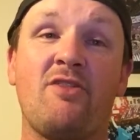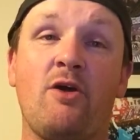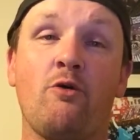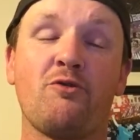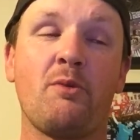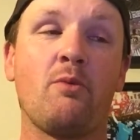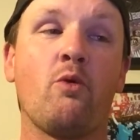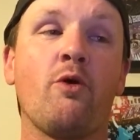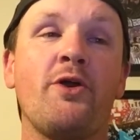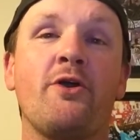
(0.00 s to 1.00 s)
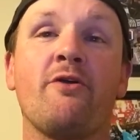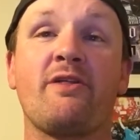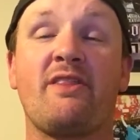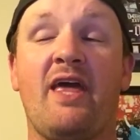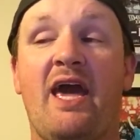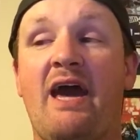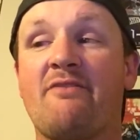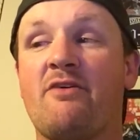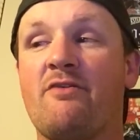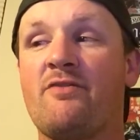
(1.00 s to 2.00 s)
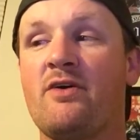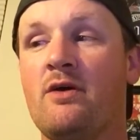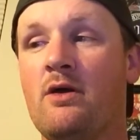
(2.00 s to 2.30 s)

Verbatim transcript: the Ultimate Warrior, like they have of.